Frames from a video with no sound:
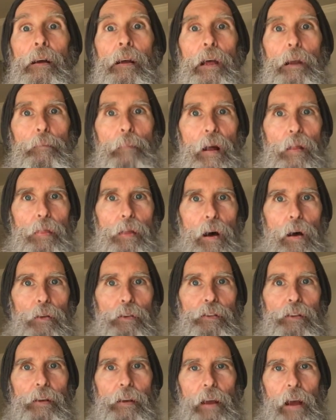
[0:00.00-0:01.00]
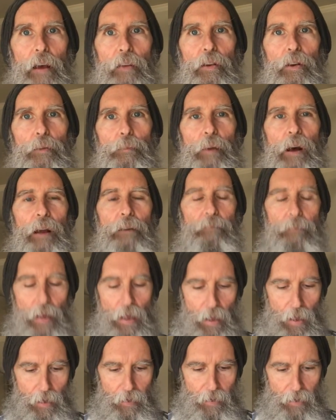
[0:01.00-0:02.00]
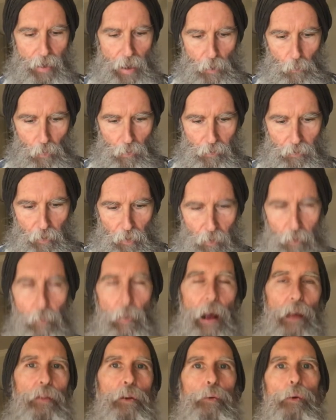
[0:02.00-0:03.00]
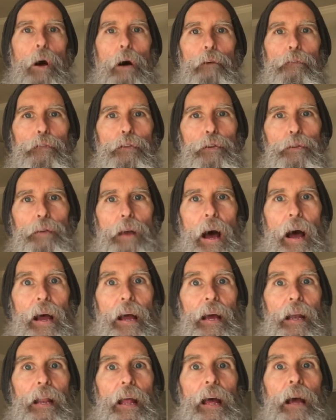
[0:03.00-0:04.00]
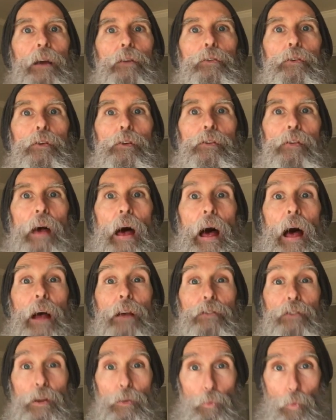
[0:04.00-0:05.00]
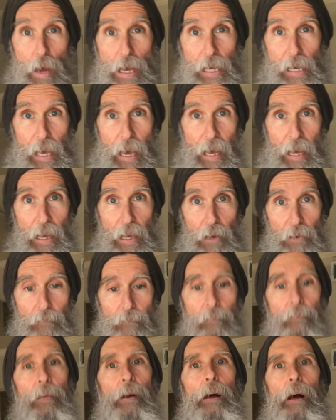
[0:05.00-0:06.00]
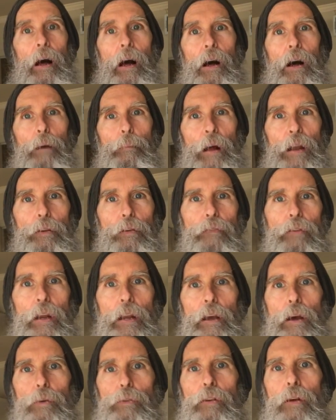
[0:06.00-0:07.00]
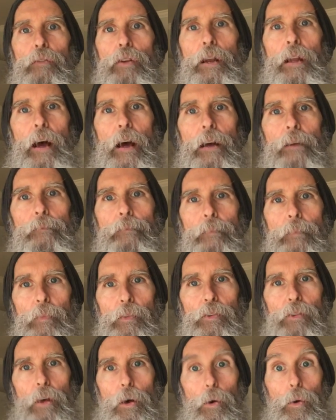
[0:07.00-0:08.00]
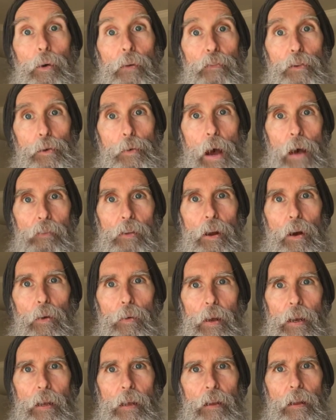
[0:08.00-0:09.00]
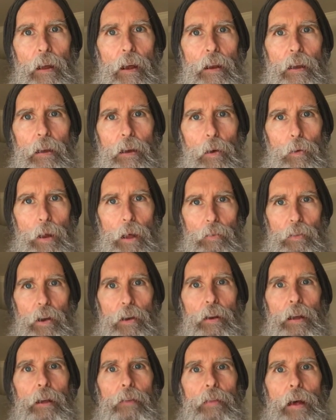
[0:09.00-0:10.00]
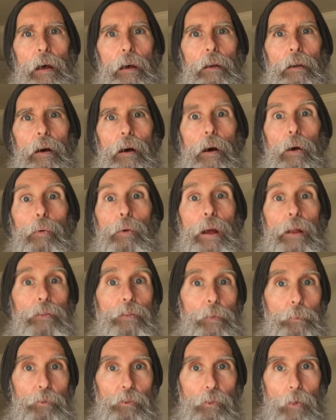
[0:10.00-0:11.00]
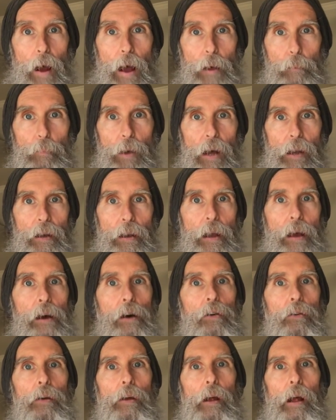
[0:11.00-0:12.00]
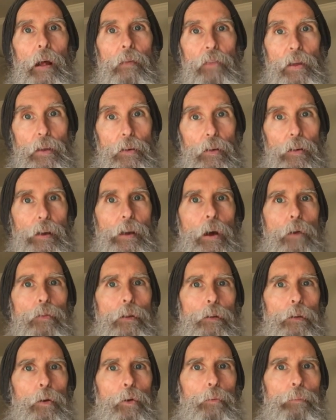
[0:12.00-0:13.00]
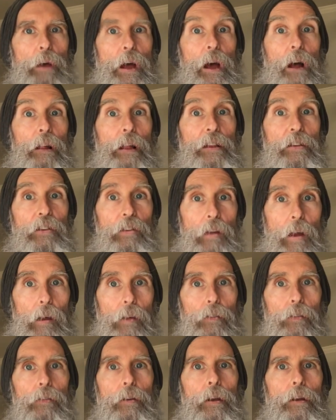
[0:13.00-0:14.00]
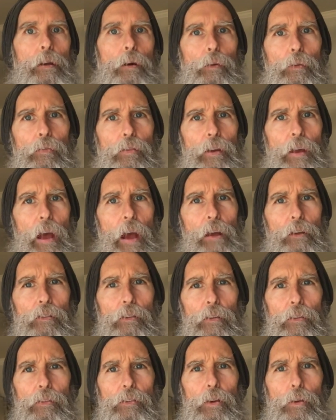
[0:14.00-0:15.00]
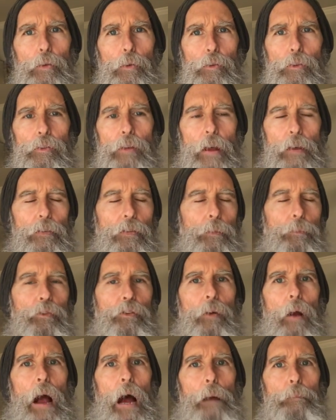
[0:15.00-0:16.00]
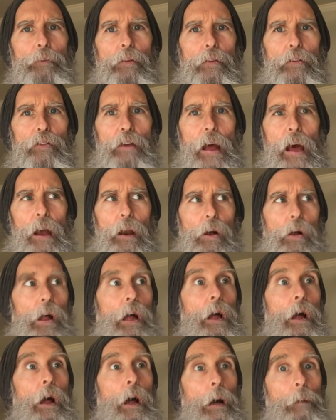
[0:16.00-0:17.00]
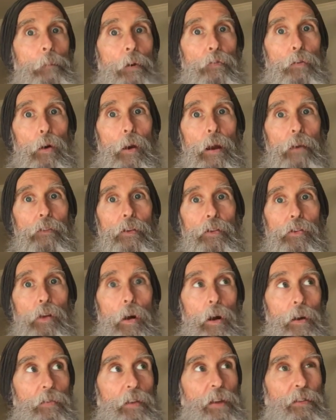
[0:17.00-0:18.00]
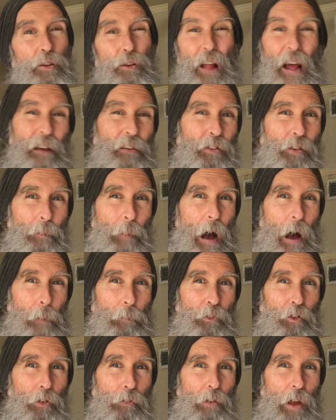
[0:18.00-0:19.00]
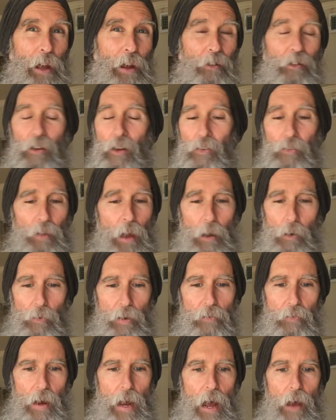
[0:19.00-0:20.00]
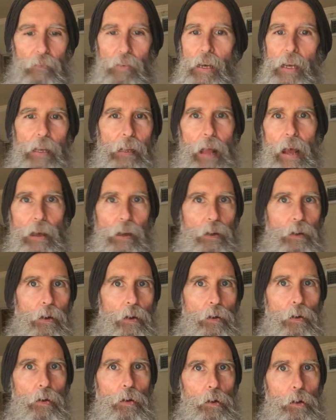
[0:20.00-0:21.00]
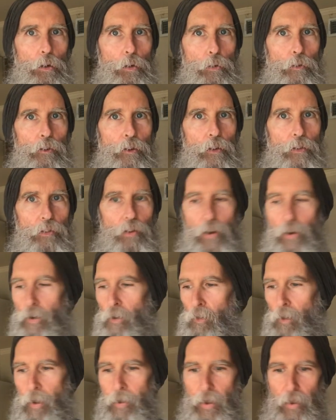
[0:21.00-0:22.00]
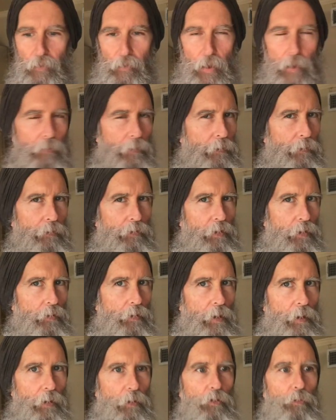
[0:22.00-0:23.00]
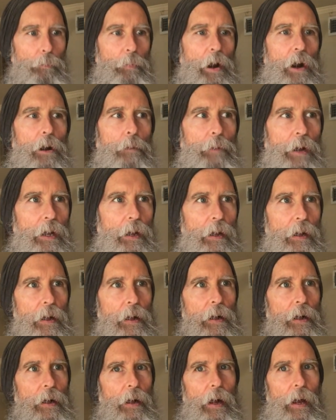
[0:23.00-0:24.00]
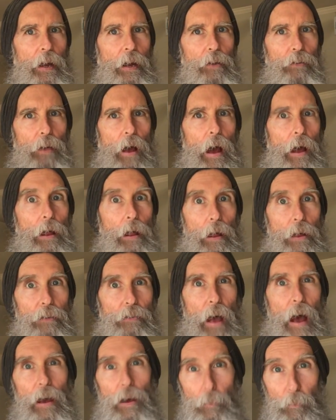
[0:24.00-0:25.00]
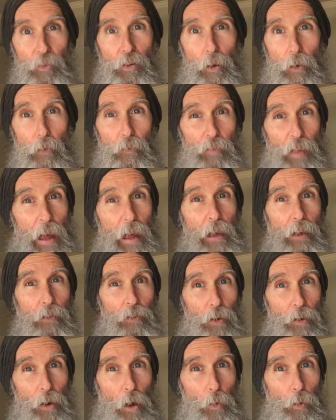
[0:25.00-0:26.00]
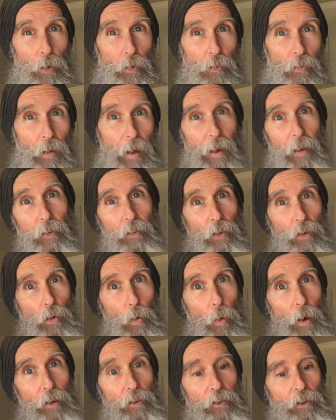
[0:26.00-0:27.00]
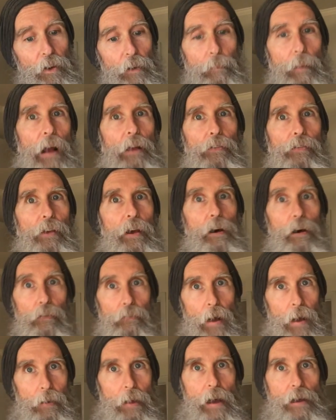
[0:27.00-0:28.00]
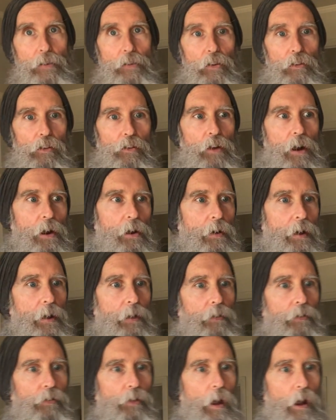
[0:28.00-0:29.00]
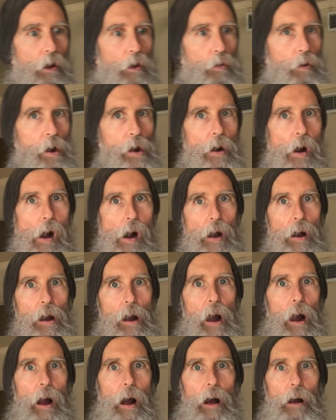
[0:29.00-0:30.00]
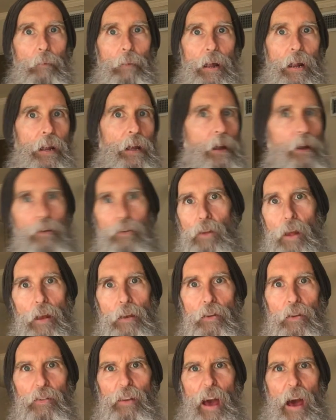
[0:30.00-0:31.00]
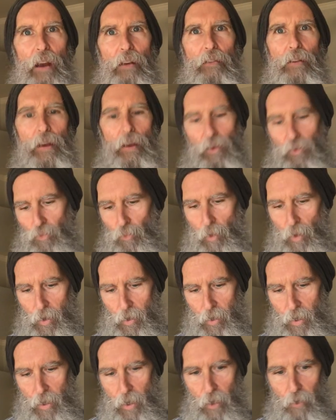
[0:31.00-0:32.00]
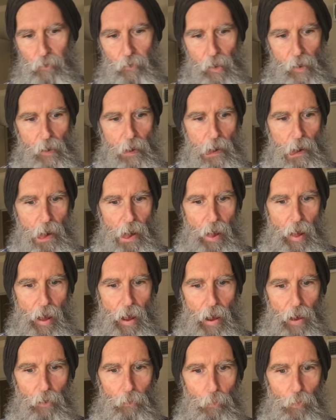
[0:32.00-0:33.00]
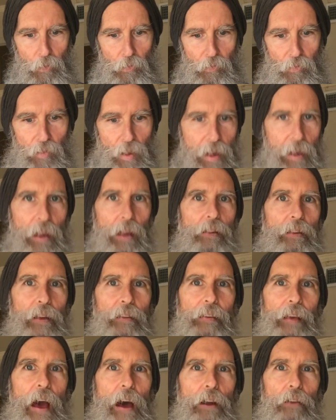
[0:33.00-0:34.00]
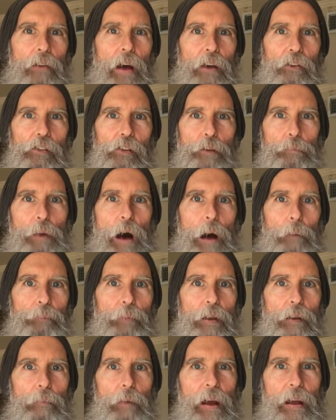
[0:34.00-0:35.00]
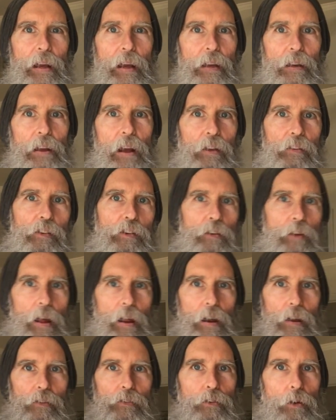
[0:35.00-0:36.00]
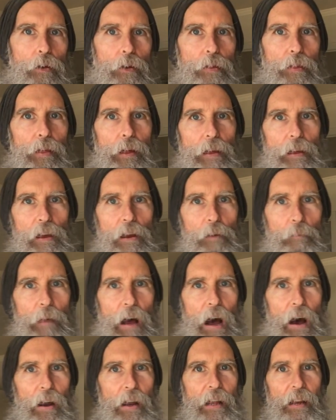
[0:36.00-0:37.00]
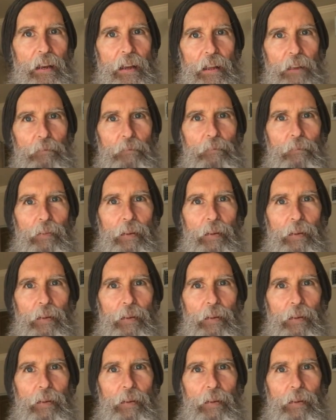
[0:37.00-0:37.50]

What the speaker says: getting my thoughts together. But today I want to talk about the raw food diet, exercise, and weight gain. I do videos every day, so if you haven't already done it, go down there and hit that red subscribe button now, and then click on the little bell and check send notifications so you'll stay subscribed to the channel. Before I even start, these are like some observations. I don't even have any like conclusions here. Like I say, this is just an experiment, and as I observe things and notice things and question myself, I like to share it. So it just kind of is what it is. I was thinking, this kind of actually popped into my head yesterday and I started thinking about it, and it